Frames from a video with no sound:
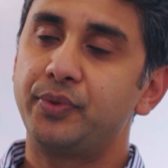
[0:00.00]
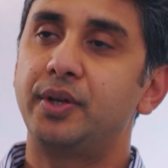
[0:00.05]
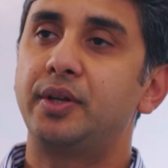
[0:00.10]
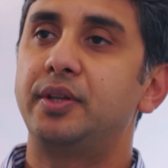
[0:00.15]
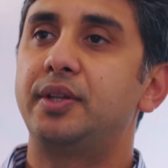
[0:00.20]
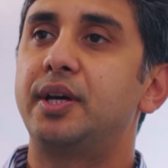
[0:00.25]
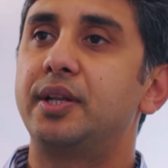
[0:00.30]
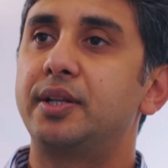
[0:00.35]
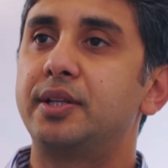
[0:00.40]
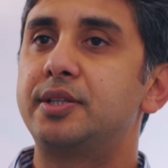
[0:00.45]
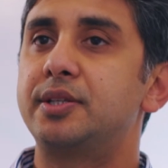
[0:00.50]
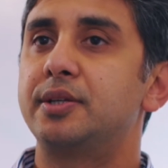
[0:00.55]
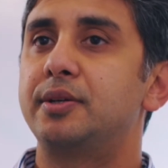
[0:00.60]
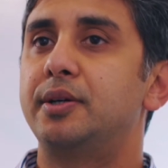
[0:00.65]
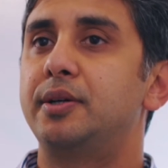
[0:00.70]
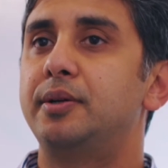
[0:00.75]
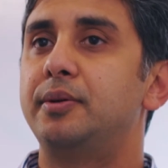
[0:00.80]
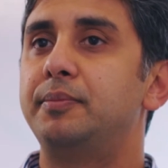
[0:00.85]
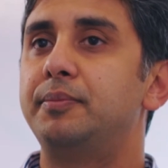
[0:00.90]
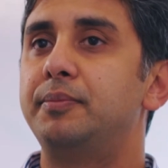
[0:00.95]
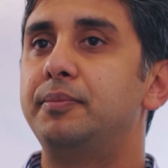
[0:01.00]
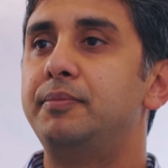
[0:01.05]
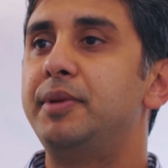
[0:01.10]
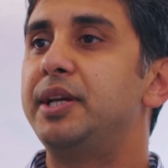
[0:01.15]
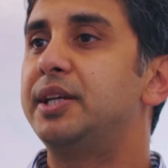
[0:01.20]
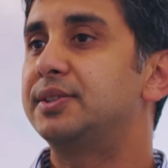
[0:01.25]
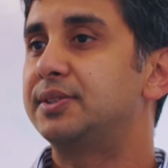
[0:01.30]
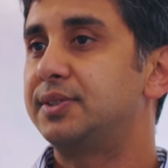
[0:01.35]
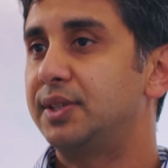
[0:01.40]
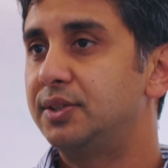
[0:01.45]
that
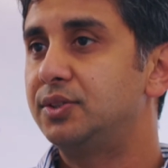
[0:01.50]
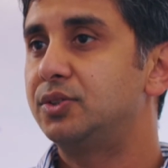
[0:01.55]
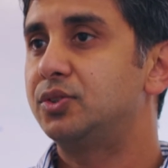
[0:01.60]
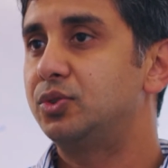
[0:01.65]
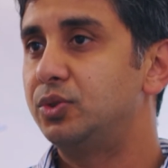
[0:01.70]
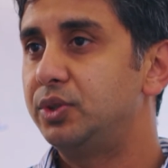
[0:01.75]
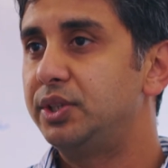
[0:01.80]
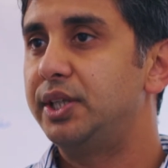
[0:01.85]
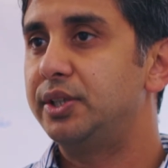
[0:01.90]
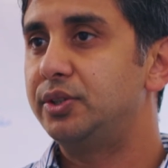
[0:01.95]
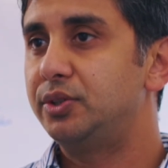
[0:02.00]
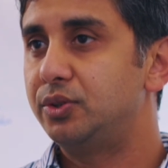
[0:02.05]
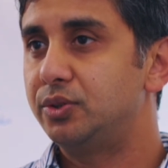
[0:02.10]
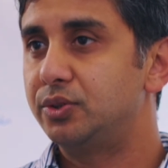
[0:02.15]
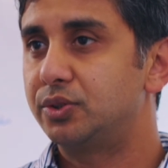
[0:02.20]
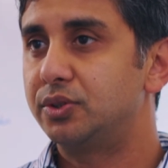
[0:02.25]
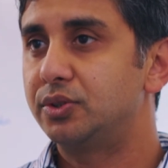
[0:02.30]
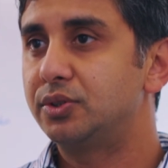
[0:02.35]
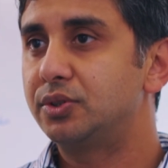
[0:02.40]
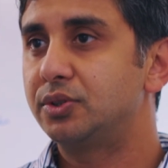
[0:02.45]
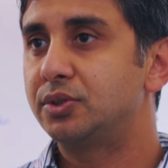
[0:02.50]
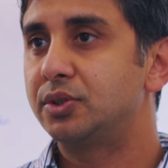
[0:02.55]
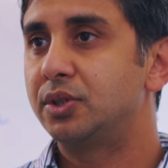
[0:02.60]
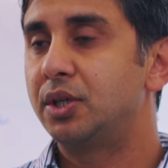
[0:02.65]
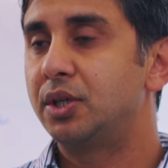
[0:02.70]
make sense to the end users,